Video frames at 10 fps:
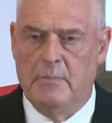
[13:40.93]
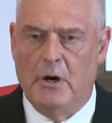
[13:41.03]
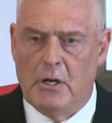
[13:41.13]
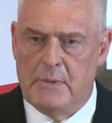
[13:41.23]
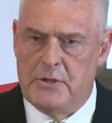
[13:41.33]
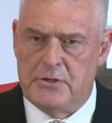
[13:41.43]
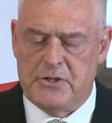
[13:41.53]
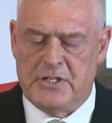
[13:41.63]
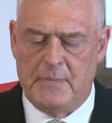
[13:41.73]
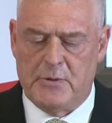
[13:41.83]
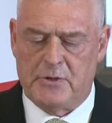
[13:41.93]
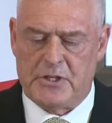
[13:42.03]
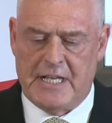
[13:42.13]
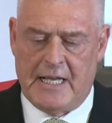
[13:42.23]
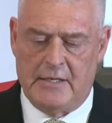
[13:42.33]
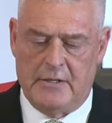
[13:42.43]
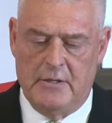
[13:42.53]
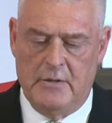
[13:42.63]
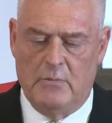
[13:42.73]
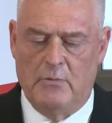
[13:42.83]
Parliament doesn't seem to understand
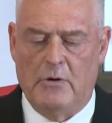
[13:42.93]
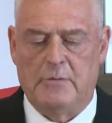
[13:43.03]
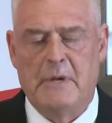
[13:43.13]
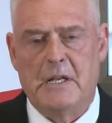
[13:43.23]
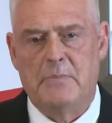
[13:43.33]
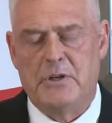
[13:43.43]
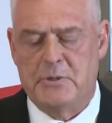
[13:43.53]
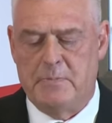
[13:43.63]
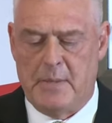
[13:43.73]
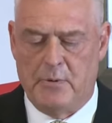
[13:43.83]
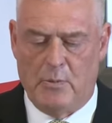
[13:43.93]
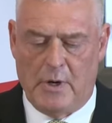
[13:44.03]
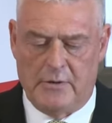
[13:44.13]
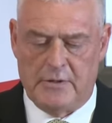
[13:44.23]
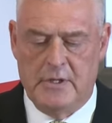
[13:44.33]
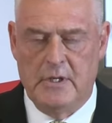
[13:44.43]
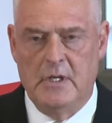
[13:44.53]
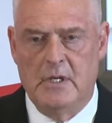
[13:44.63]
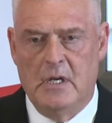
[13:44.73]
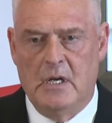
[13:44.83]
what many British people want,
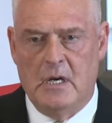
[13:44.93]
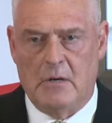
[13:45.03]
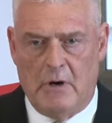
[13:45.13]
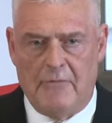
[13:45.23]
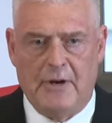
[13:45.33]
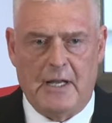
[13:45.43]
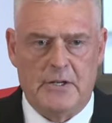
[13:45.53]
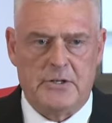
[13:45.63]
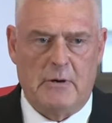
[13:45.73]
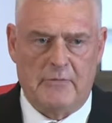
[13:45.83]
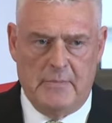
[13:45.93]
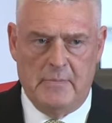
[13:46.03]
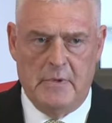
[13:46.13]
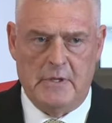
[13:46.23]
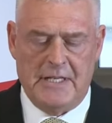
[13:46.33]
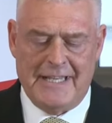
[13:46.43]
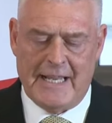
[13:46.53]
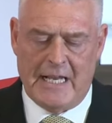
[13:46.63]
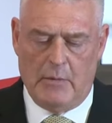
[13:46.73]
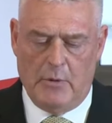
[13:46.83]
and quite frankly, some of them need to
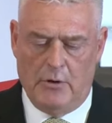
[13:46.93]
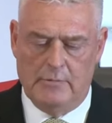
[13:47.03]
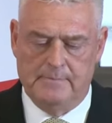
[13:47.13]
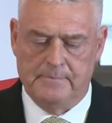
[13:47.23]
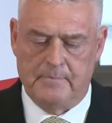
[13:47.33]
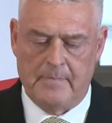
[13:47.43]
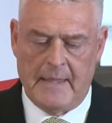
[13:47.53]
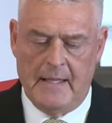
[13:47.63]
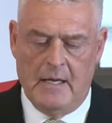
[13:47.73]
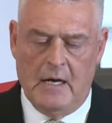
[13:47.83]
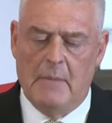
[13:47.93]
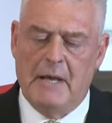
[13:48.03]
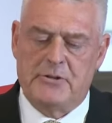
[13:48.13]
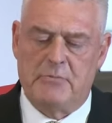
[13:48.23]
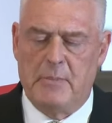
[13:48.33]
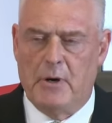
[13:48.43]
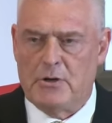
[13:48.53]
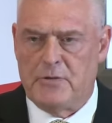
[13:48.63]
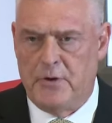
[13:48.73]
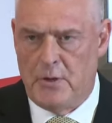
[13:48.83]
get out more. I made some
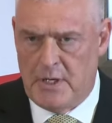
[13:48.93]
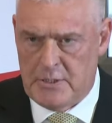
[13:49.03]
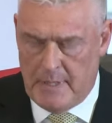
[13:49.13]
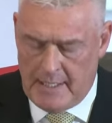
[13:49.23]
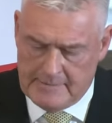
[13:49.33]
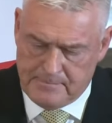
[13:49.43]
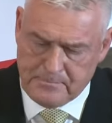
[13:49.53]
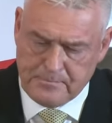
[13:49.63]
remarks a few weeks back